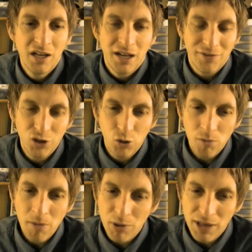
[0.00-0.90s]
If you don't
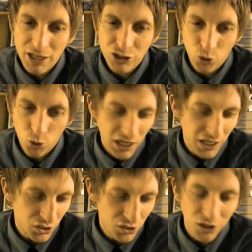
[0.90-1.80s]
remember that shortcut,
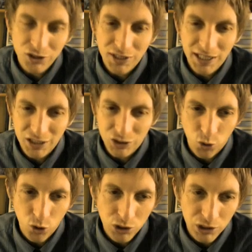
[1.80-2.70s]
you can also hit
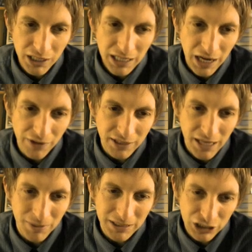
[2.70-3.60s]
control click on the
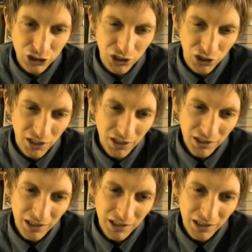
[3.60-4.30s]
composition area